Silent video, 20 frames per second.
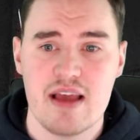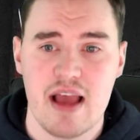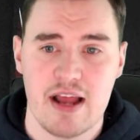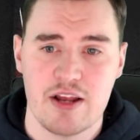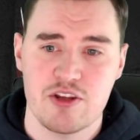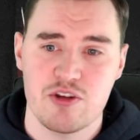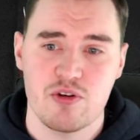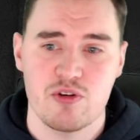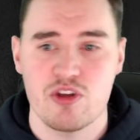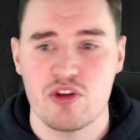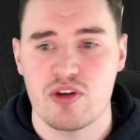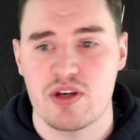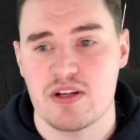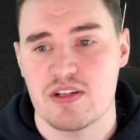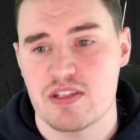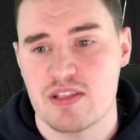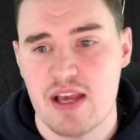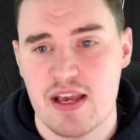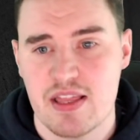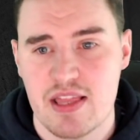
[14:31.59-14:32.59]
And you can
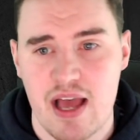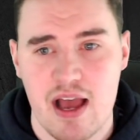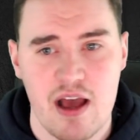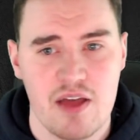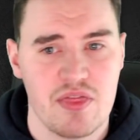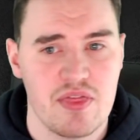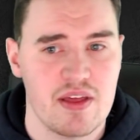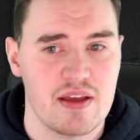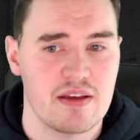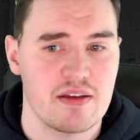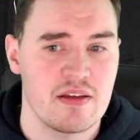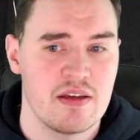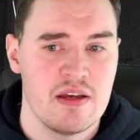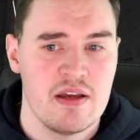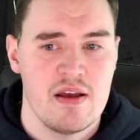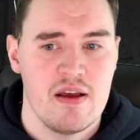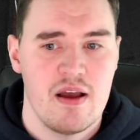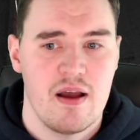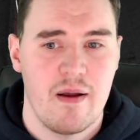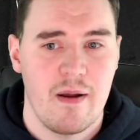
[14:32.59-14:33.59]
say that. I think
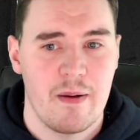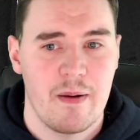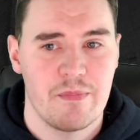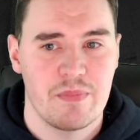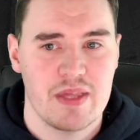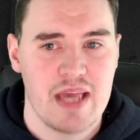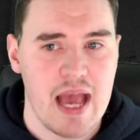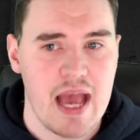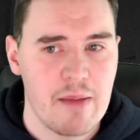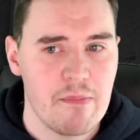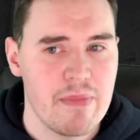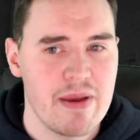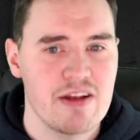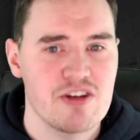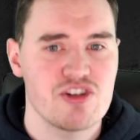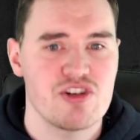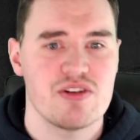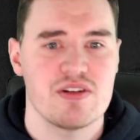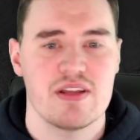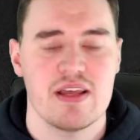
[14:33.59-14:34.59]
Cam
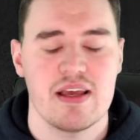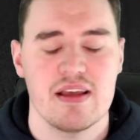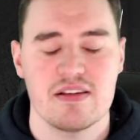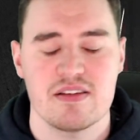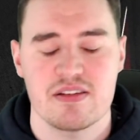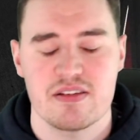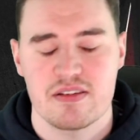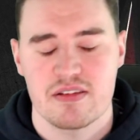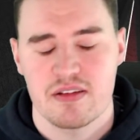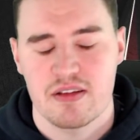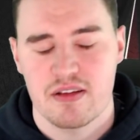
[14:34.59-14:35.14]
mentioned it